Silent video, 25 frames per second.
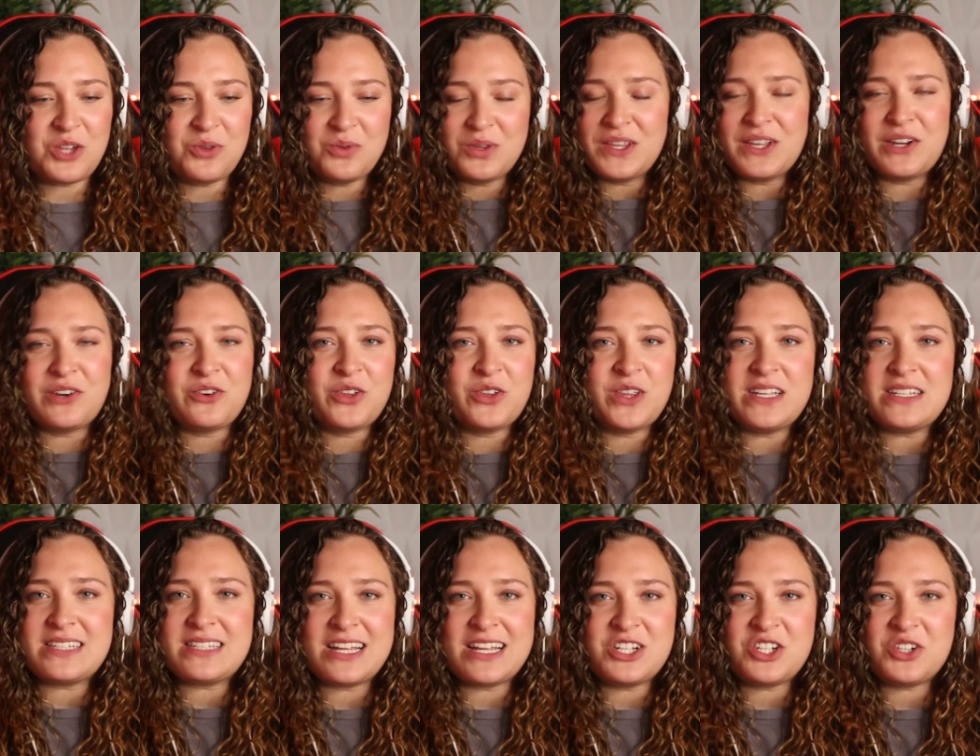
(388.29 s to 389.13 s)
you
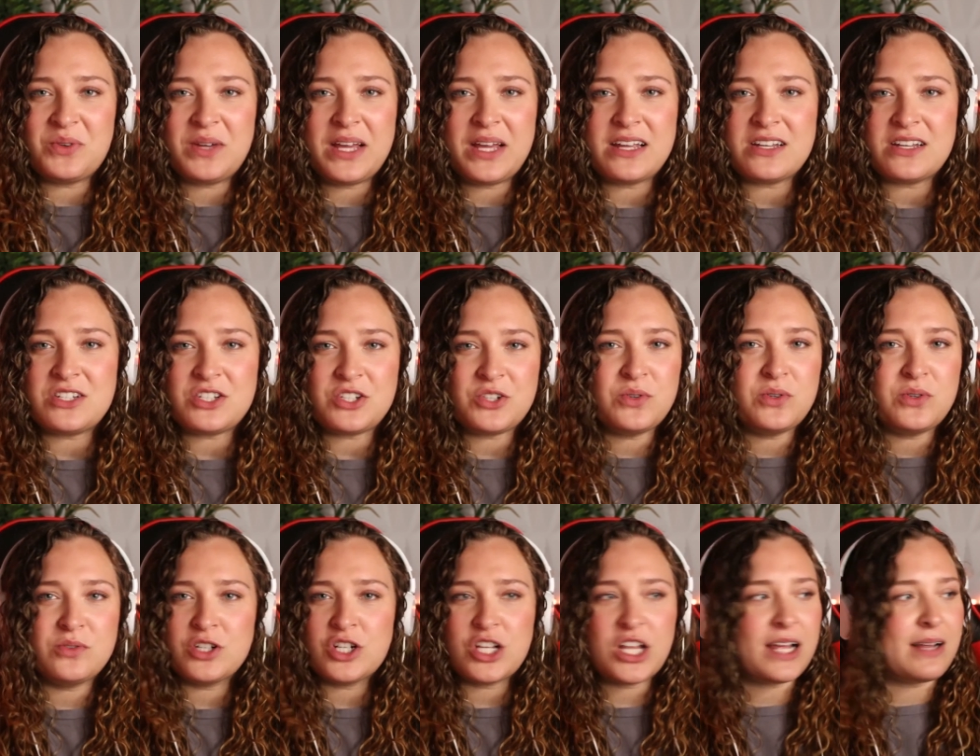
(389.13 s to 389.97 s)
literally said you can't
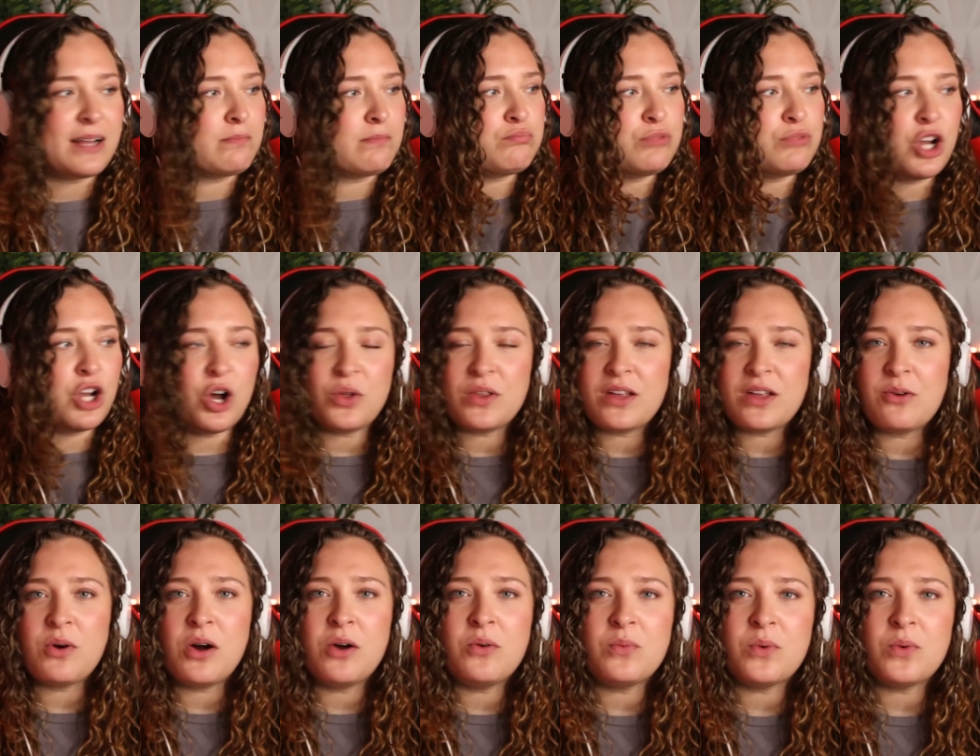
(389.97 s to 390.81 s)
do. You're like, no,
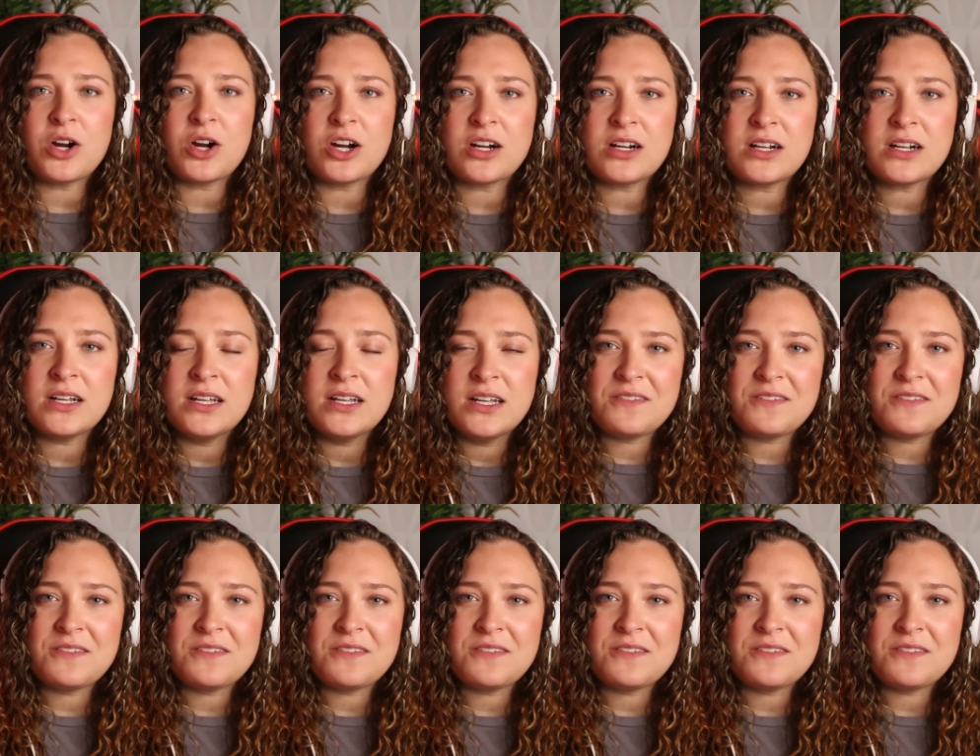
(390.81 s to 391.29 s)
that won't work.